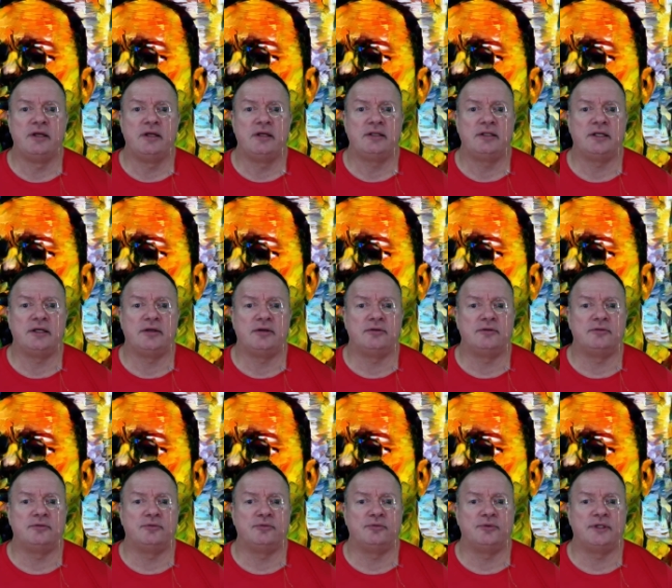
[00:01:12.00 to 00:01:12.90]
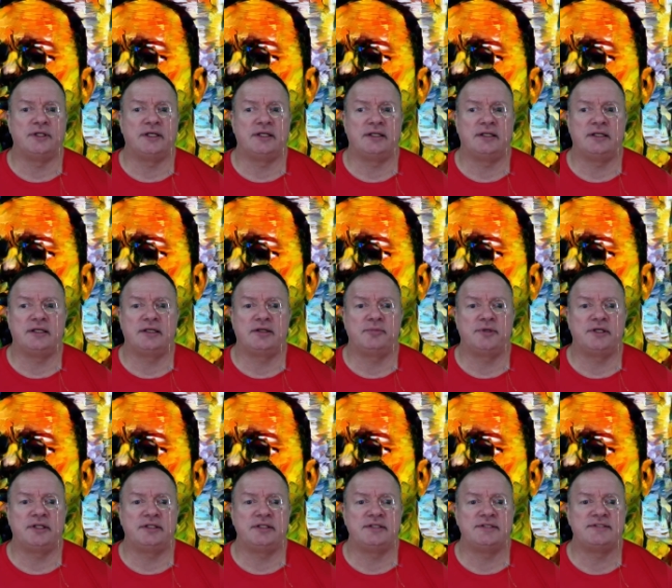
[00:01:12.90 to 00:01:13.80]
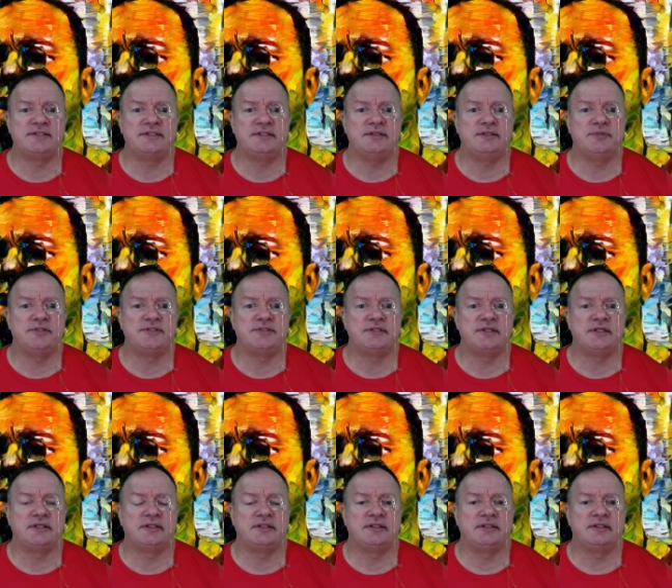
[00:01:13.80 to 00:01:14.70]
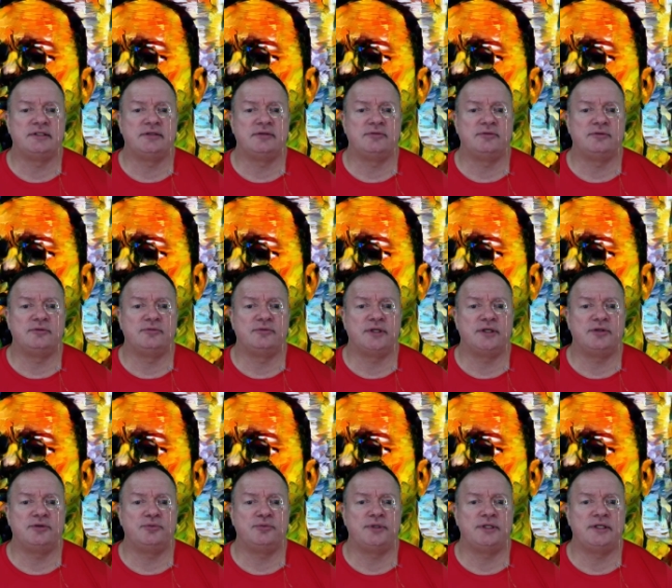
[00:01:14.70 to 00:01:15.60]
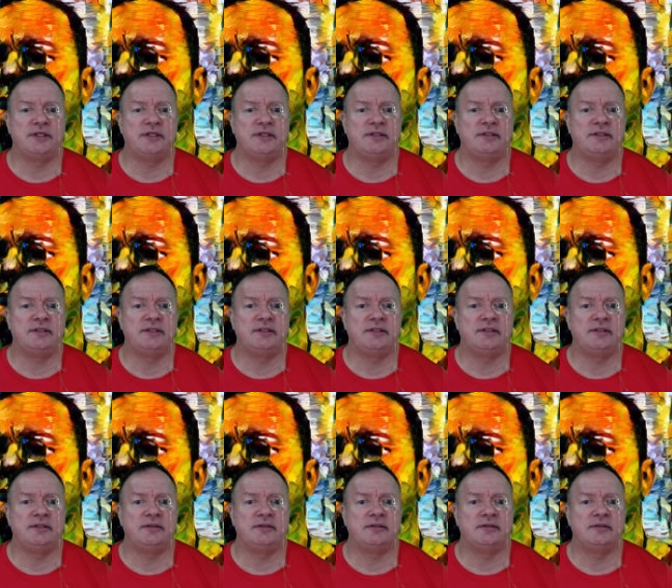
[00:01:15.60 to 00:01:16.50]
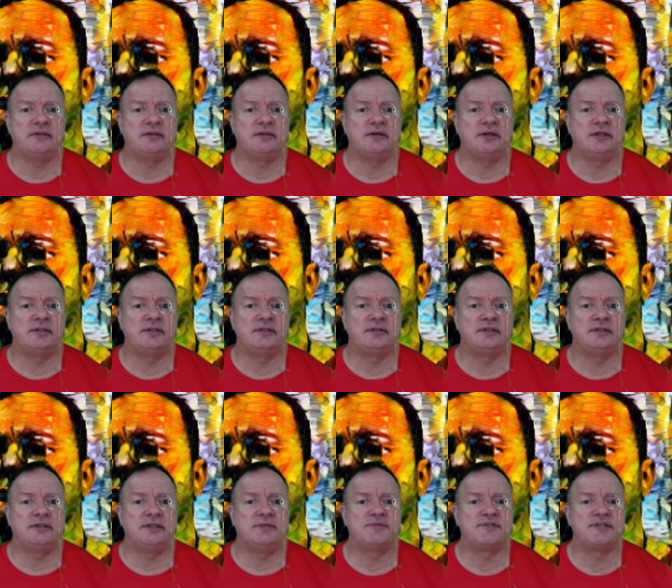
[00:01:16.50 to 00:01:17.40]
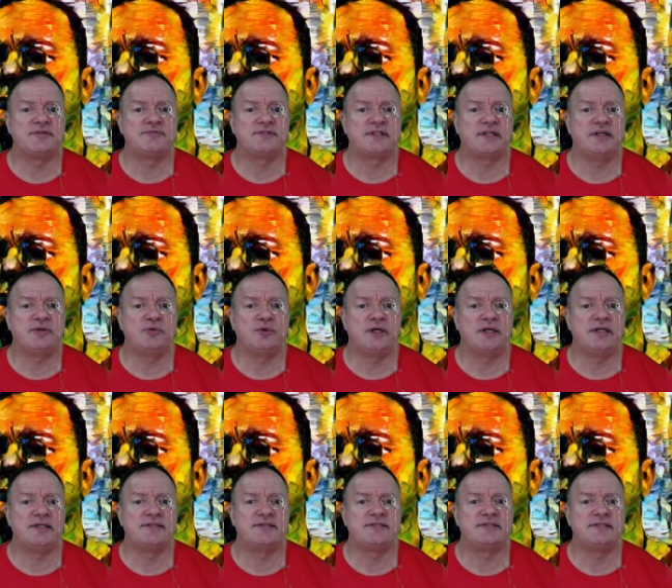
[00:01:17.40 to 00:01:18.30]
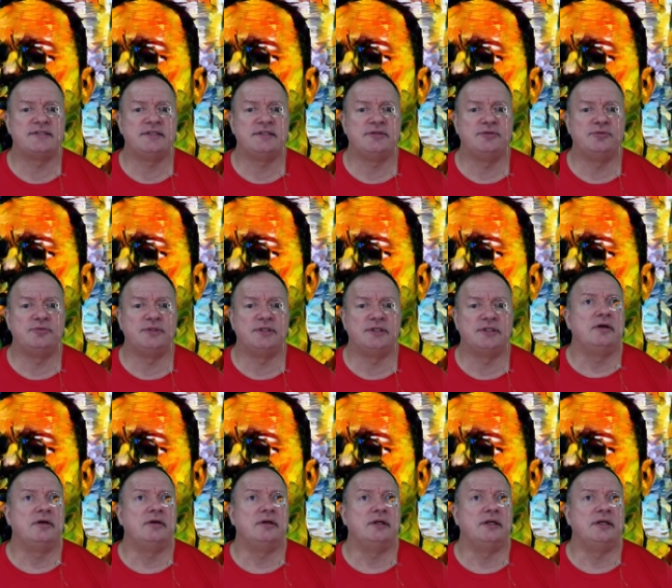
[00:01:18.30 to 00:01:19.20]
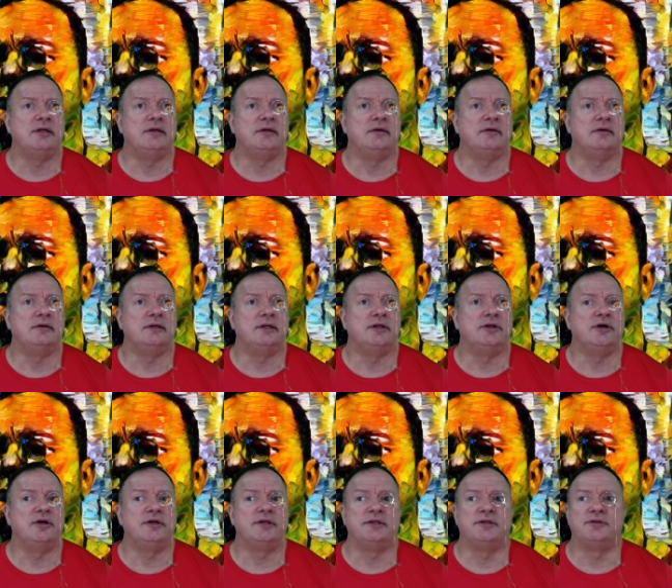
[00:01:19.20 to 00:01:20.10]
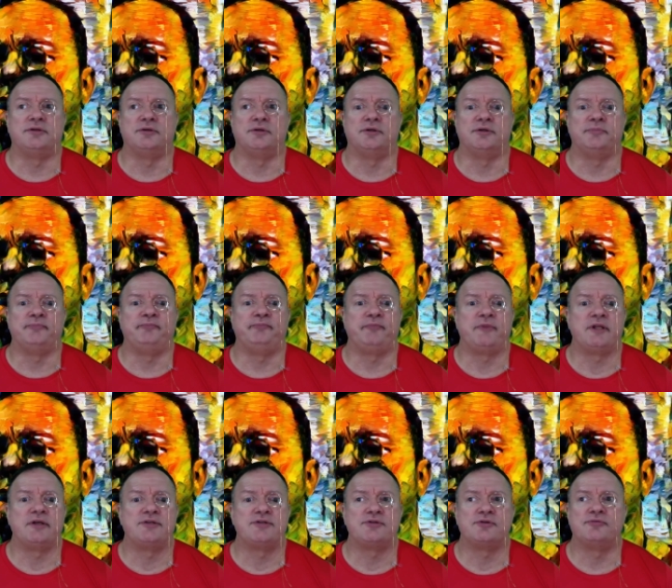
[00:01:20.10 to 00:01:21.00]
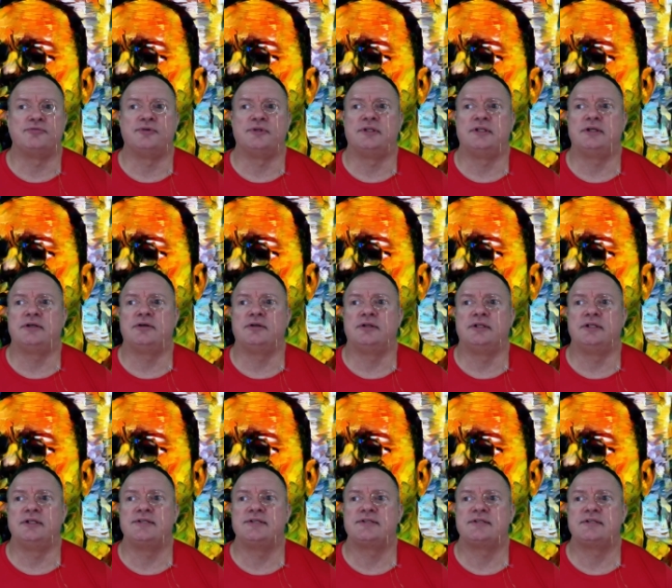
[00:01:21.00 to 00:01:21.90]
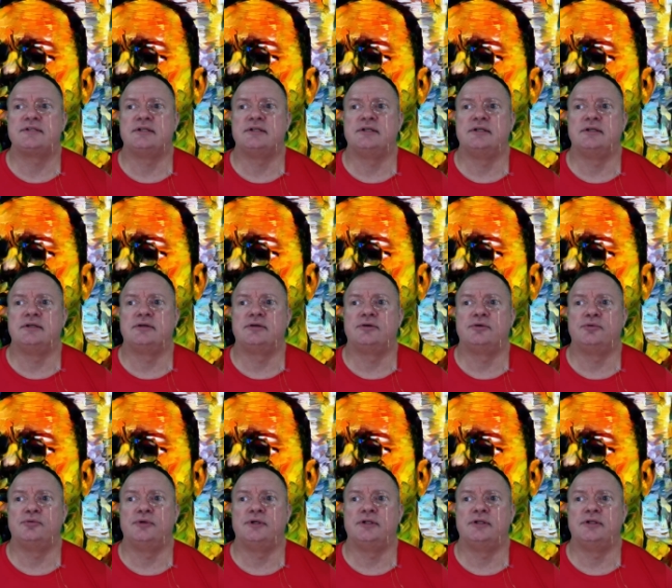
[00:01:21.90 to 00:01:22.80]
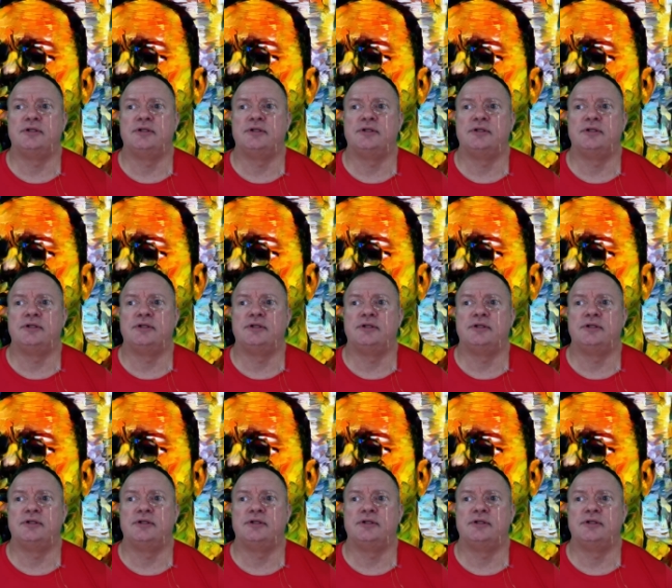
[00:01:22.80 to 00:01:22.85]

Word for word: Now, what I like about this team is that they right away they got themselves KYC'd with an auditor. So if we click on this link, we end